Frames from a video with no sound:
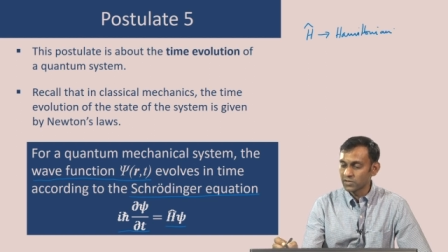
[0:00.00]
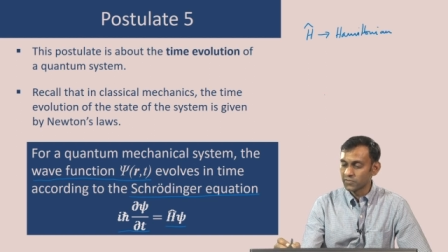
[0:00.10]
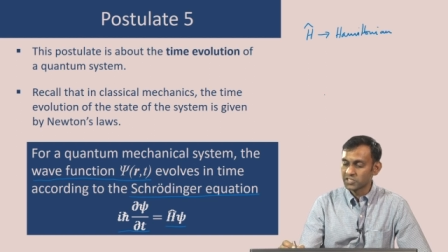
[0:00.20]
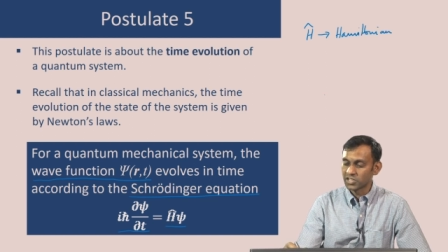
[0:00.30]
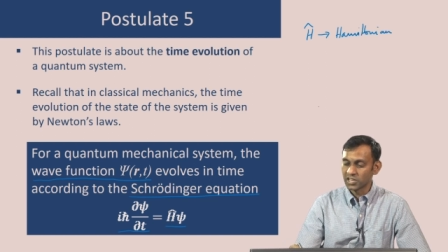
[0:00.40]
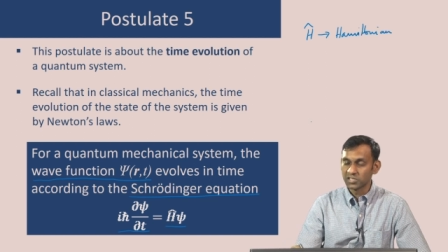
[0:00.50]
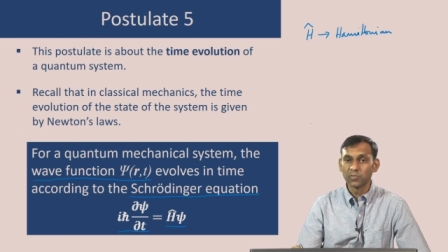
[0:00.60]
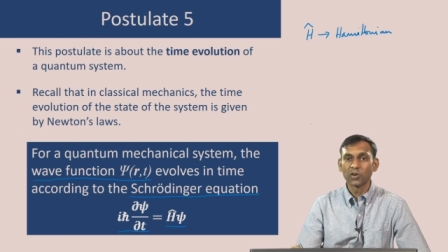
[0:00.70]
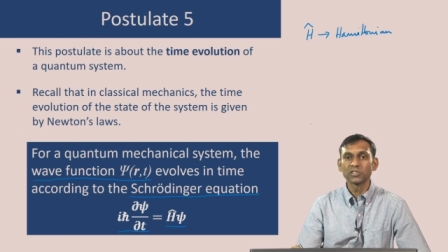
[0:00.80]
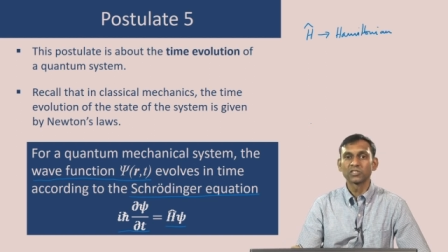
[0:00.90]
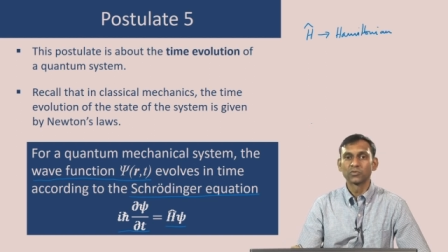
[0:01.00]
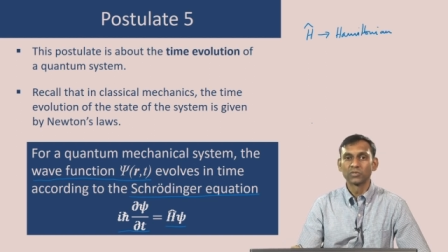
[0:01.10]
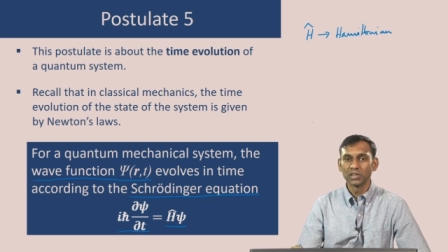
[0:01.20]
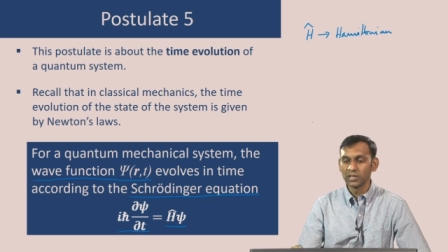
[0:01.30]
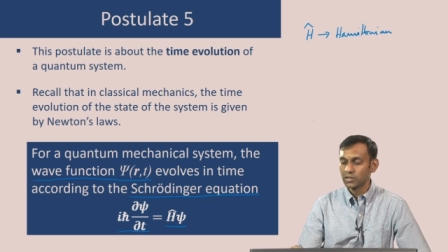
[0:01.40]
which corresponds to
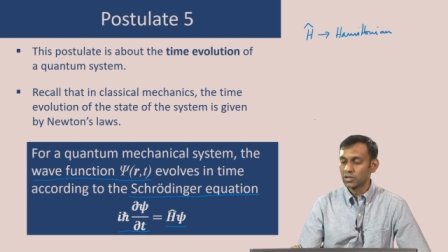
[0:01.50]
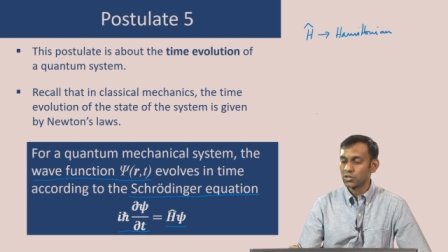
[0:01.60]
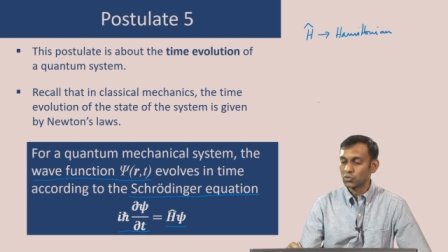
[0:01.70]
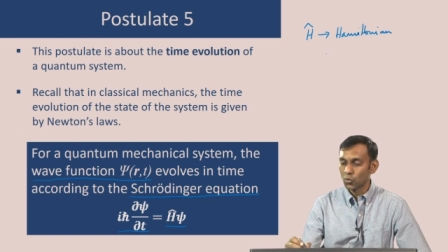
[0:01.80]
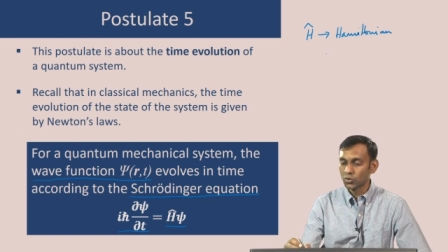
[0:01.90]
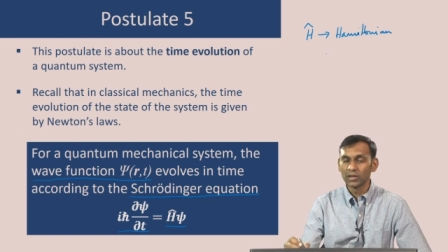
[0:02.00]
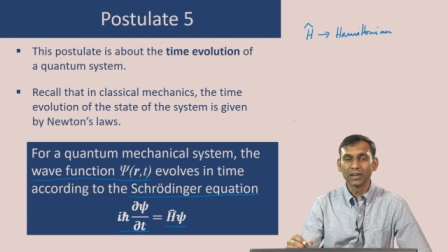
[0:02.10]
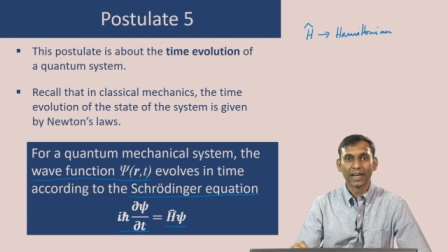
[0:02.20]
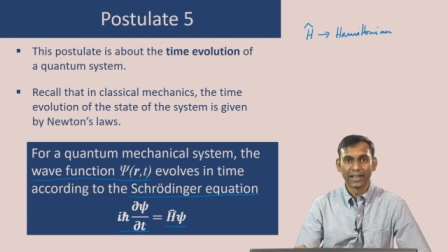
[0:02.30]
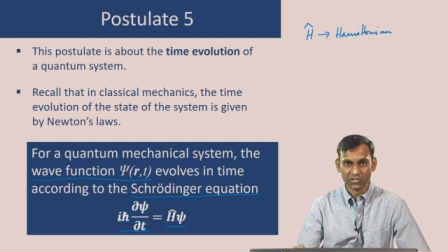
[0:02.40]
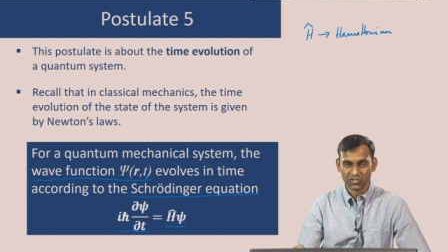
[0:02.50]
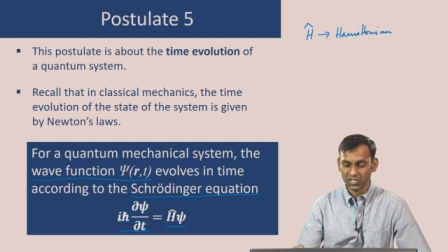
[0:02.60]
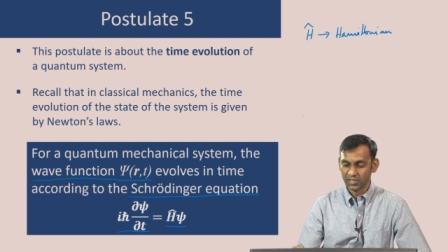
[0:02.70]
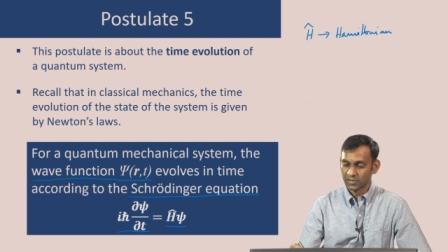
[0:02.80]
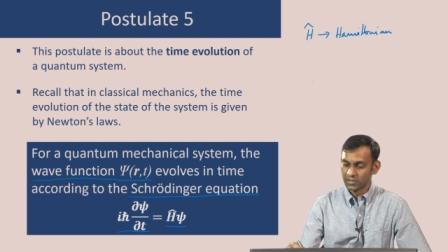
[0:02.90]
the total
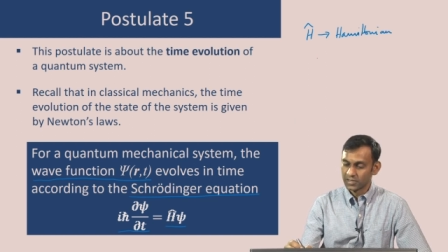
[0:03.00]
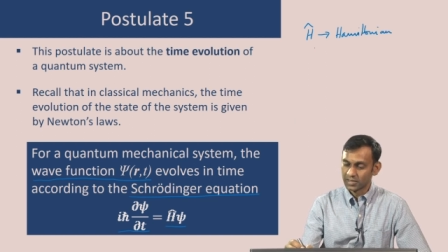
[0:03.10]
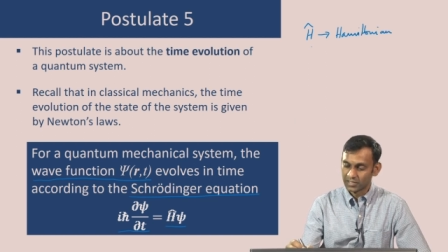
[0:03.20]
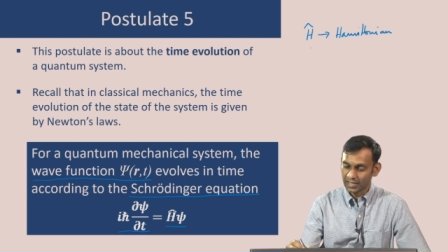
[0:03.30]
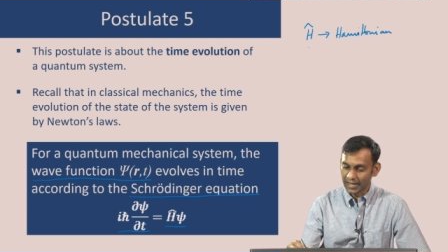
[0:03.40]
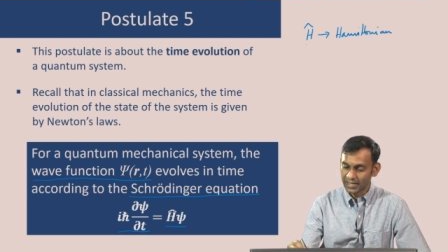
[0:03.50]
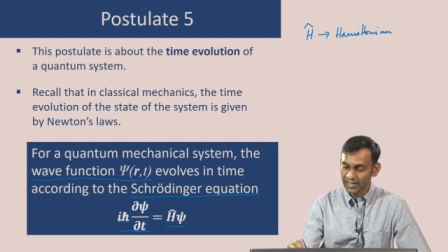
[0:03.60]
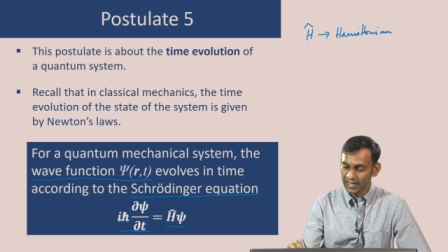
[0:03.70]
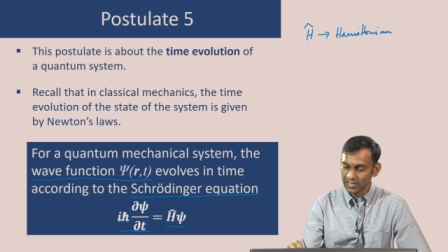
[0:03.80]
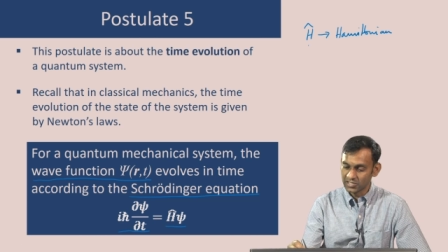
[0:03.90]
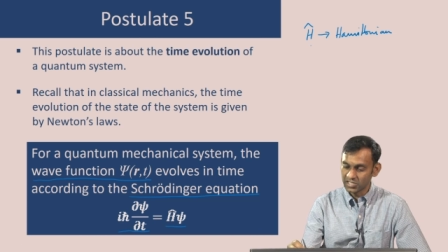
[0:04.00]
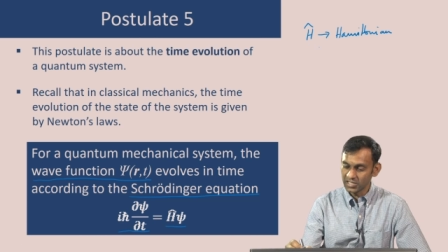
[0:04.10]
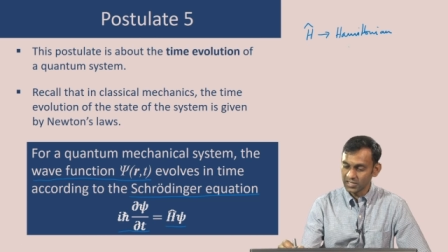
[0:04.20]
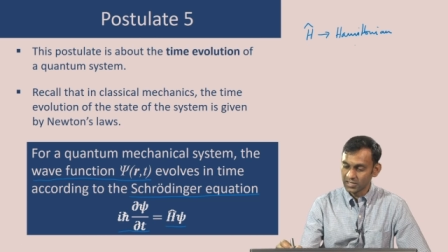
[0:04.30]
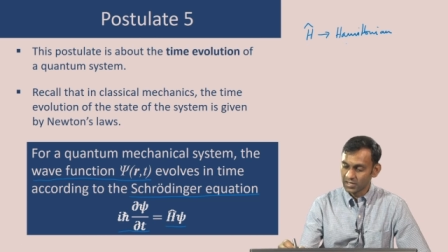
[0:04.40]
energy, the kinetic
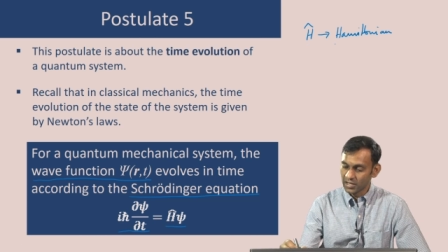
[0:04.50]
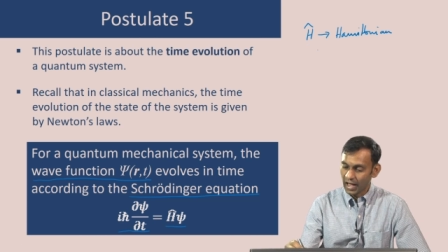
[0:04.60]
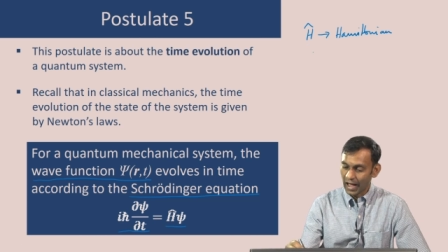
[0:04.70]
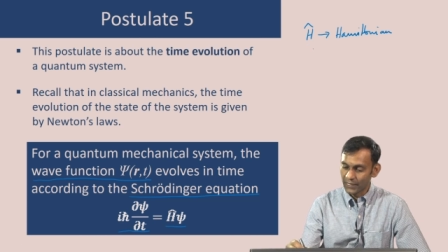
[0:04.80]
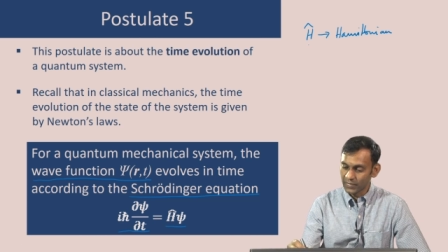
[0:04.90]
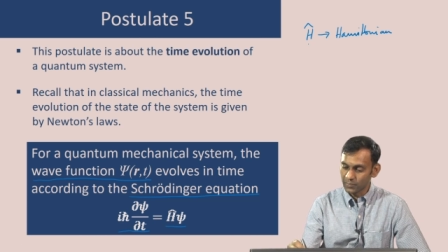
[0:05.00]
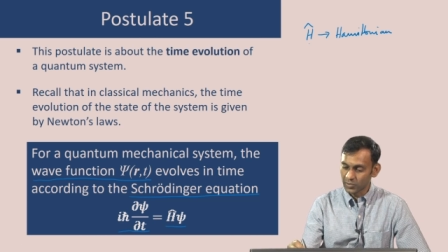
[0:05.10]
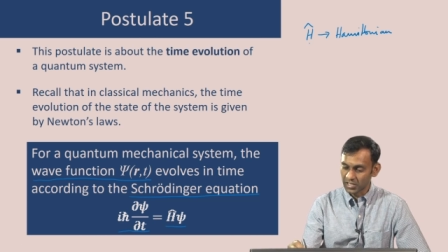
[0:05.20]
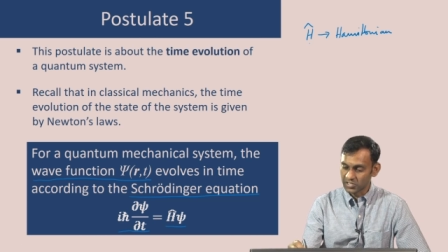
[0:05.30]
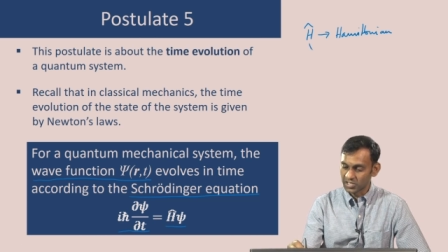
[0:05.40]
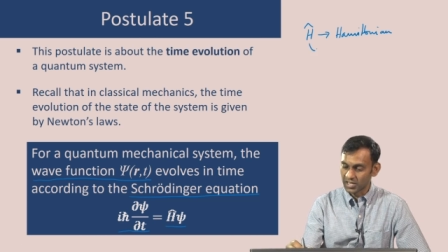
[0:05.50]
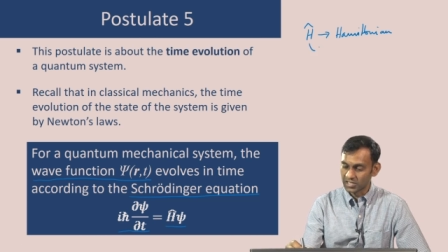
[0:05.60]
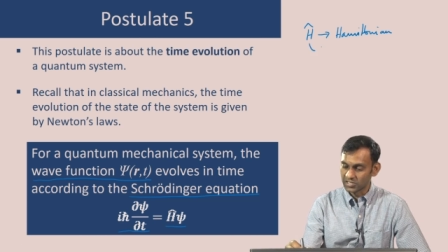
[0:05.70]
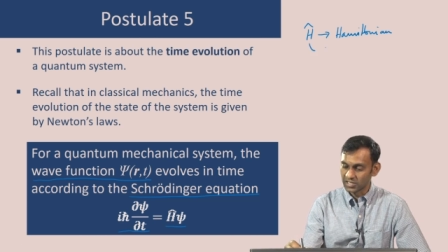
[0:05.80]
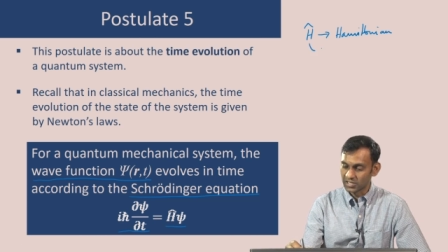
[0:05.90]
energy and the potential
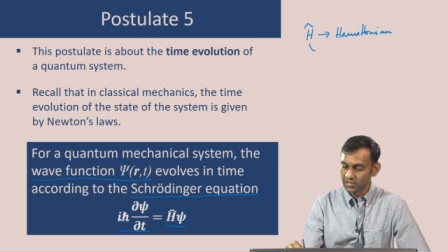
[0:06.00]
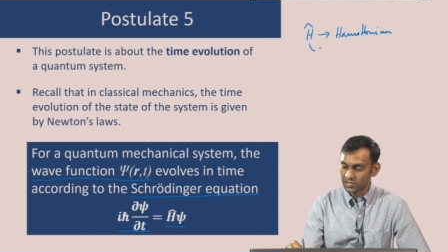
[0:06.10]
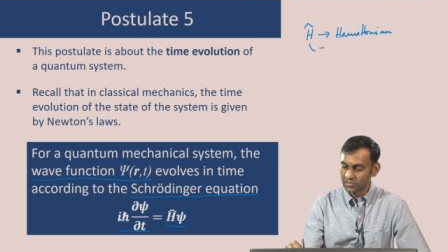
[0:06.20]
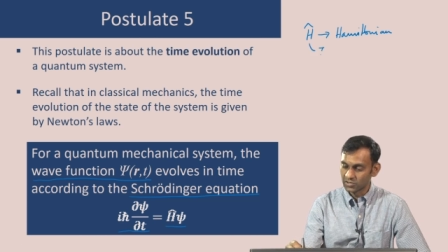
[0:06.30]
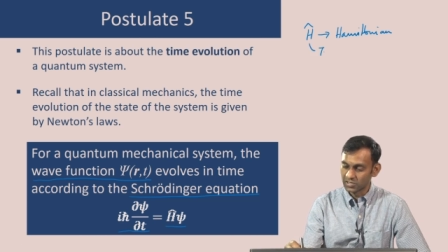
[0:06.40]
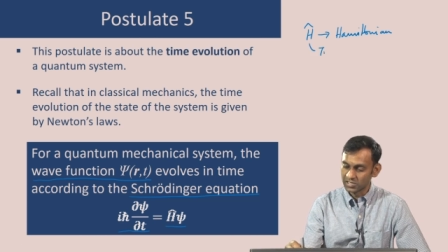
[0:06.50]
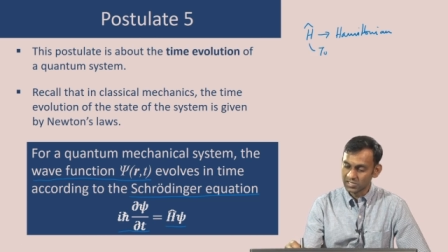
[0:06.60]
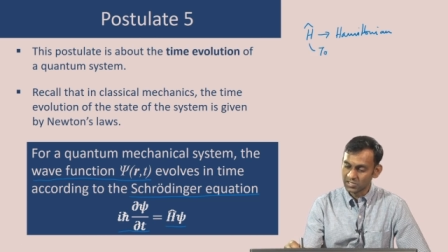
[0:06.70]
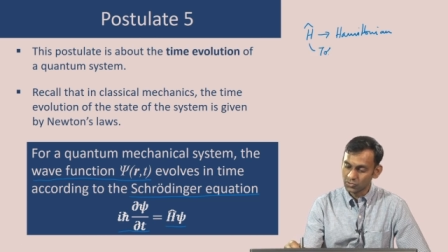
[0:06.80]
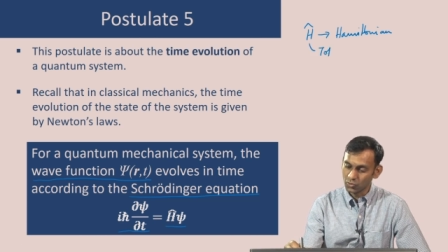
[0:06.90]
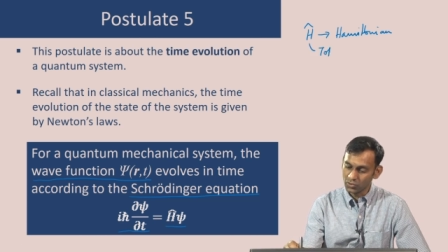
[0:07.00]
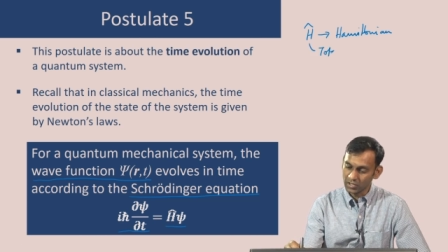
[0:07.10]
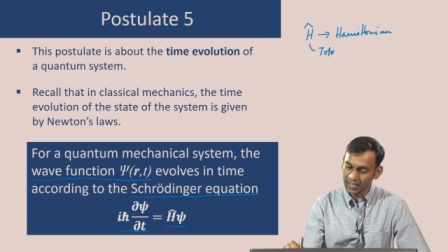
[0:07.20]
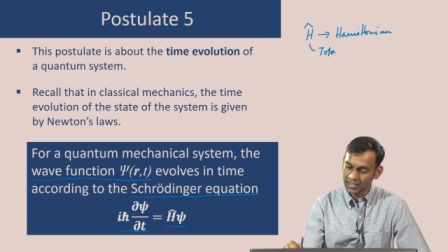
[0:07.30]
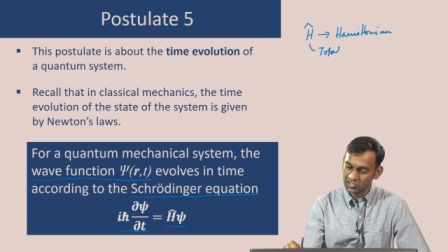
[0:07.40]
energy. So, this is the
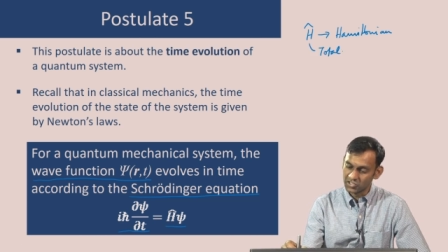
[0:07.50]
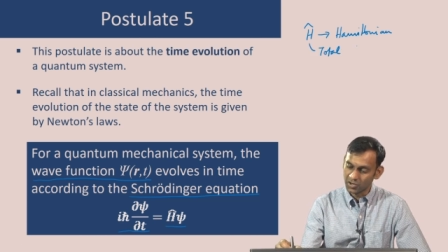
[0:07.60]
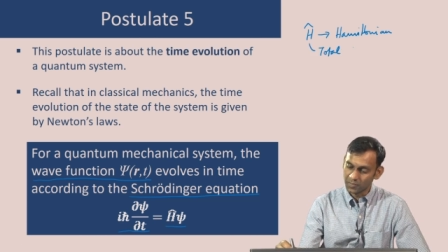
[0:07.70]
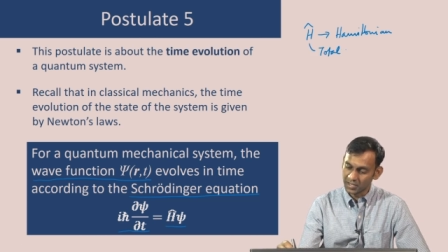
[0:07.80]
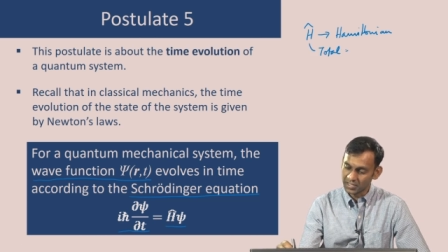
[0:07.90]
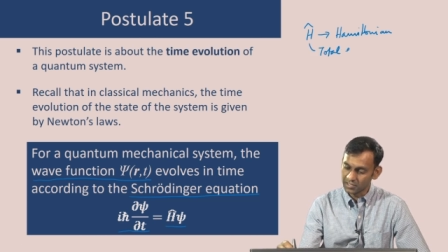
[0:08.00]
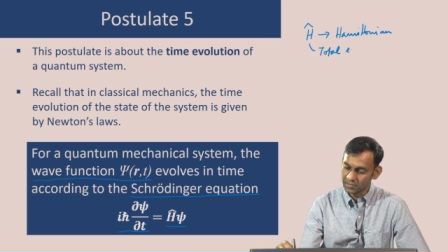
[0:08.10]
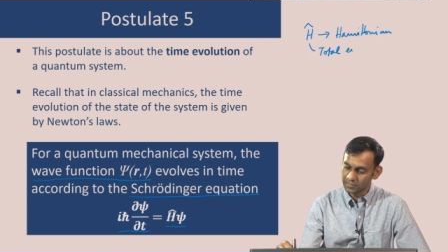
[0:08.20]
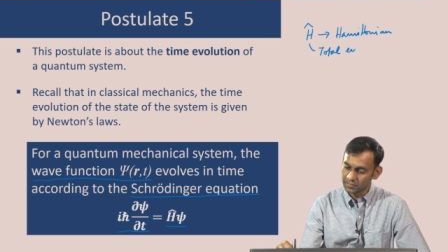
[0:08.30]
total energy operator.